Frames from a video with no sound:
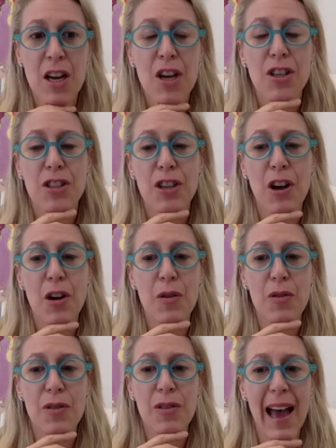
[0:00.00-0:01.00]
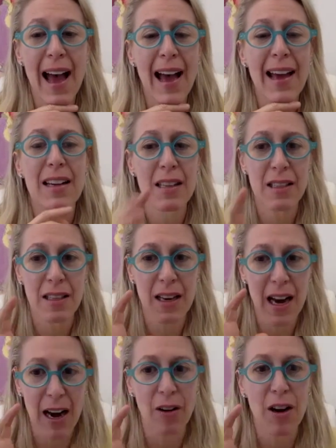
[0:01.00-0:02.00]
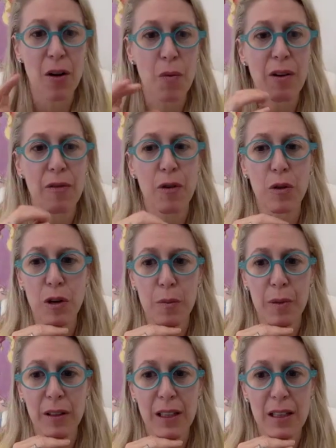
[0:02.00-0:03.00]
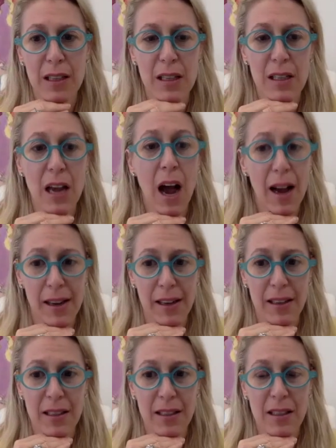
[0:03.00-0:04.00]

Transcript: So that is an area where vulnerability is the highest.